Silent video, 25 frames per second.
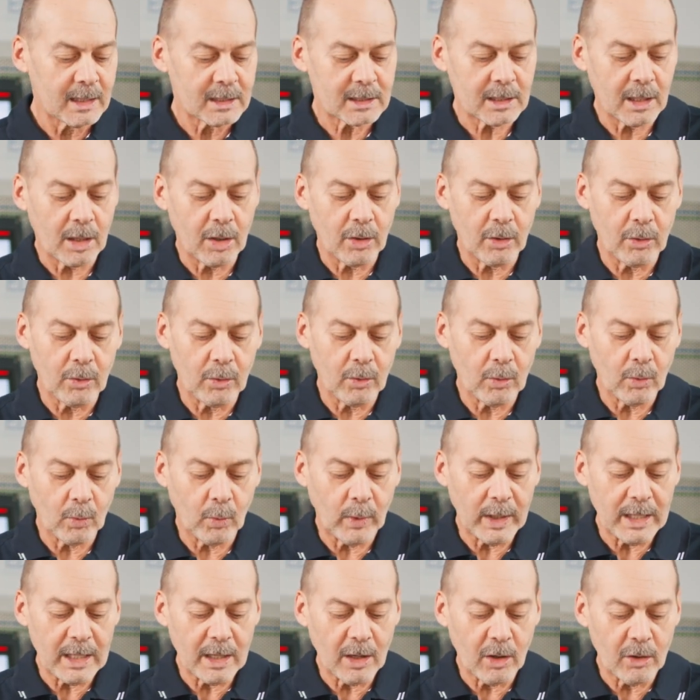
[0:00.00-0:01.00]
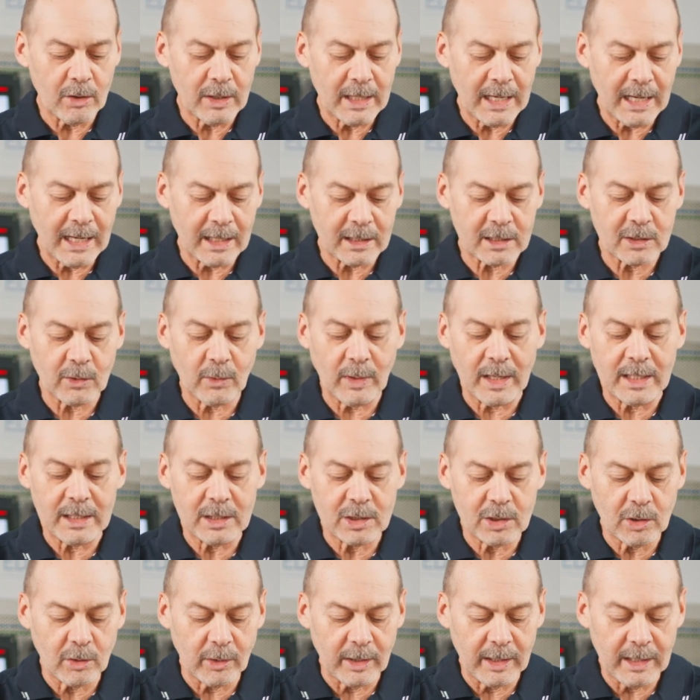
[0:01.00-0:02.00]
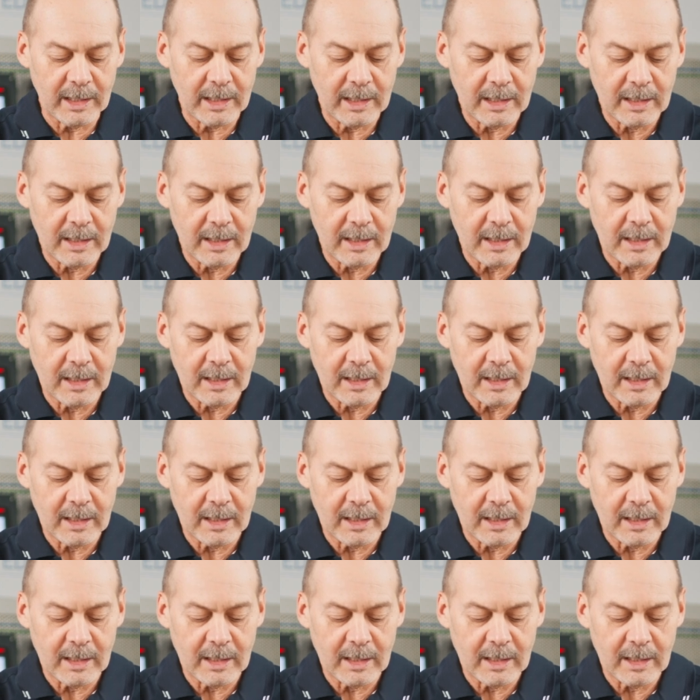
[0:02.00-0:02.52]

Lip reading: So we know now to undo it,